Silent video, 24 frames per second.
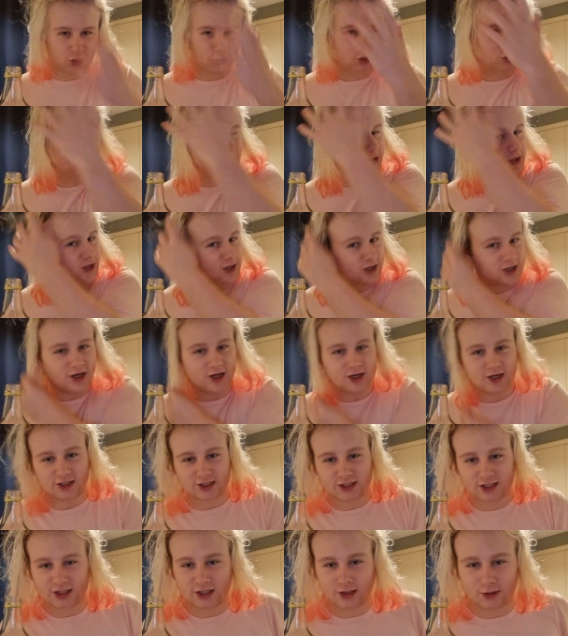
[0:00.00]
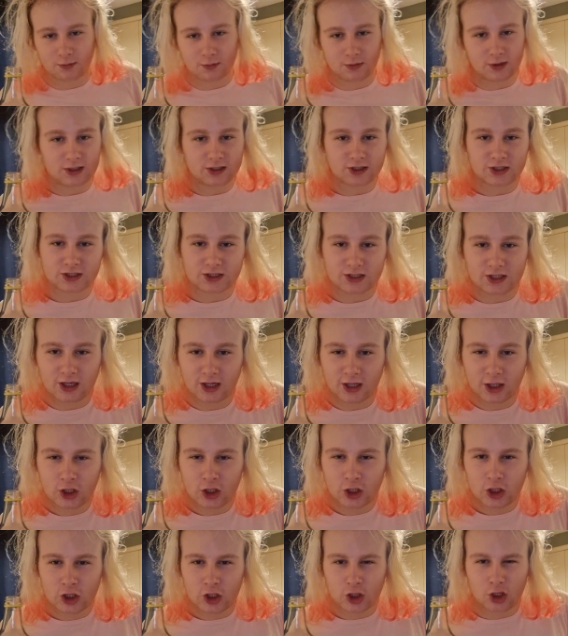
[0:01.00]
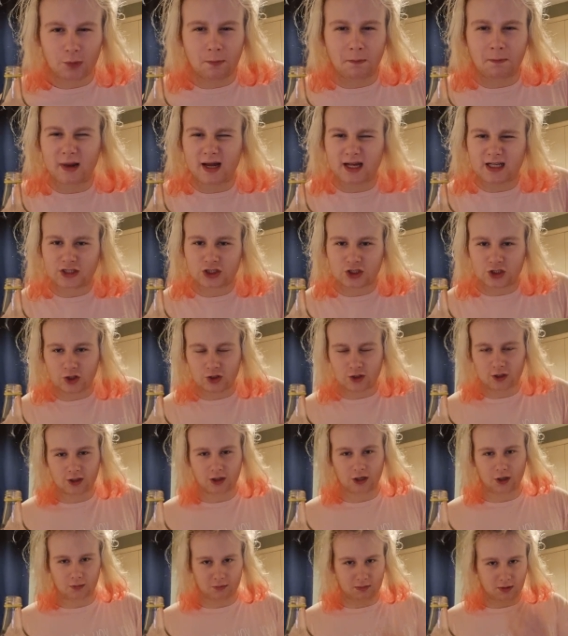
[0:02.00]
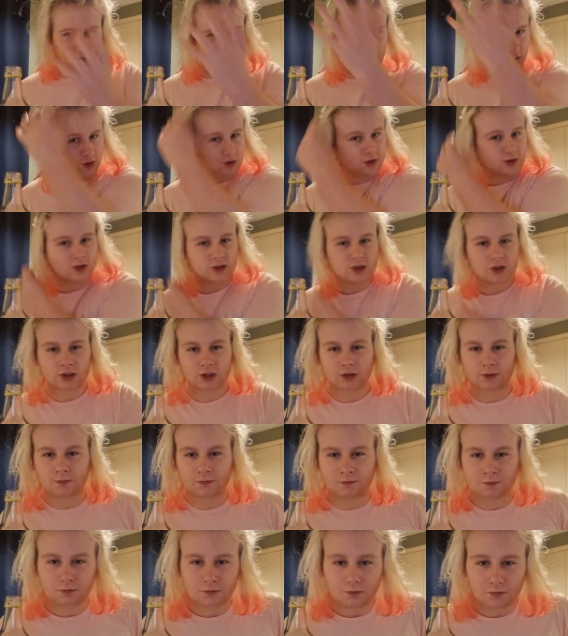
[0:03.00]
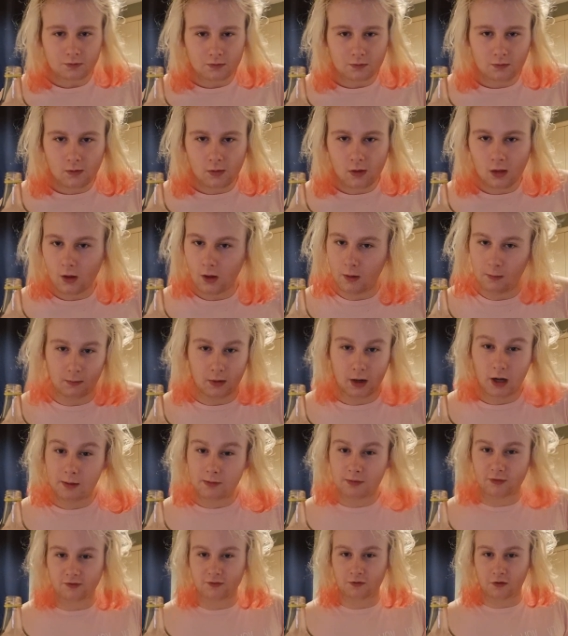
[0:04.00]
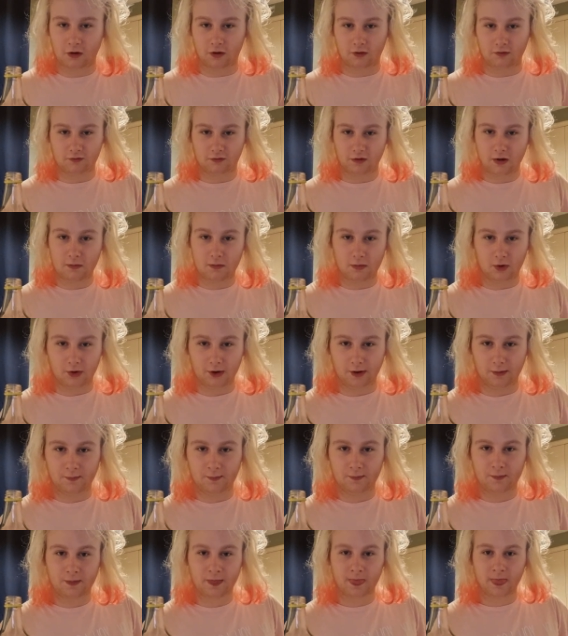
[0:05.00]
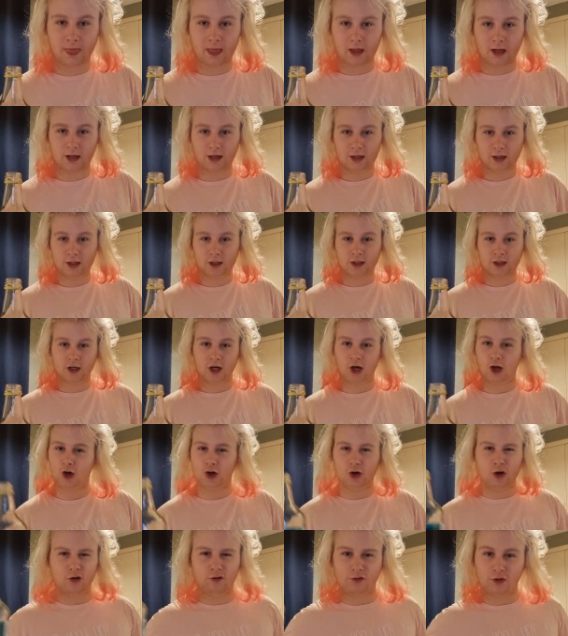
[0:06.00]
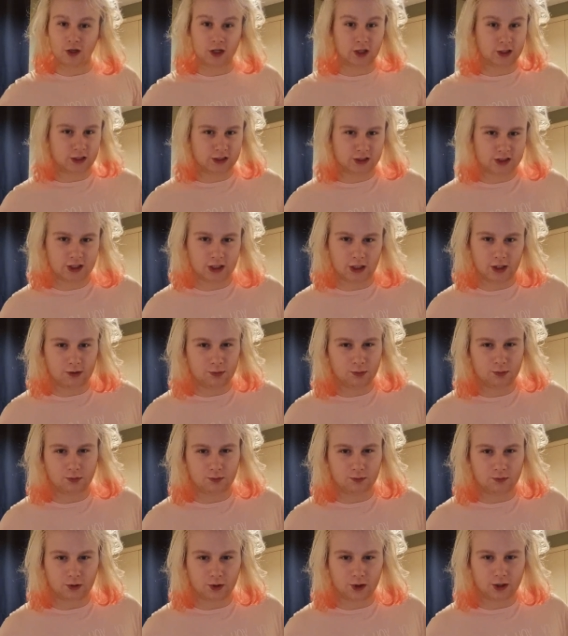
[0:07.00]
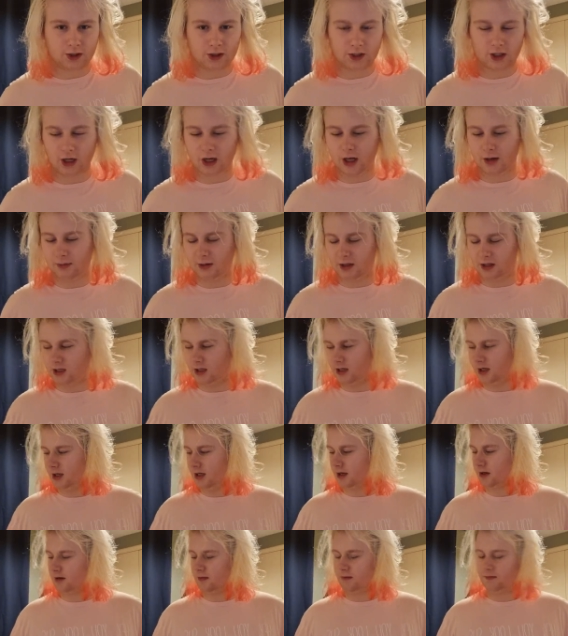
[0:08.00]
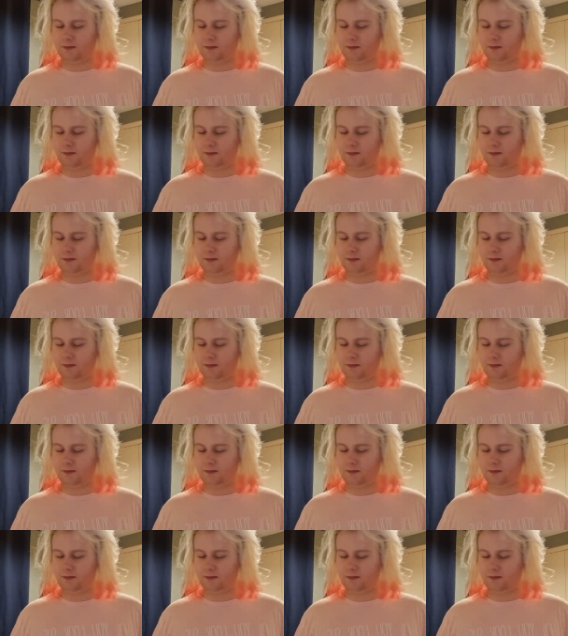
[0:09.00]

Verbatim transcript: I know you can kind of see the mask, the masculine in my looks, but I'm a fucking fanboy. I don't know if you can see it, but you know what I mean. Like,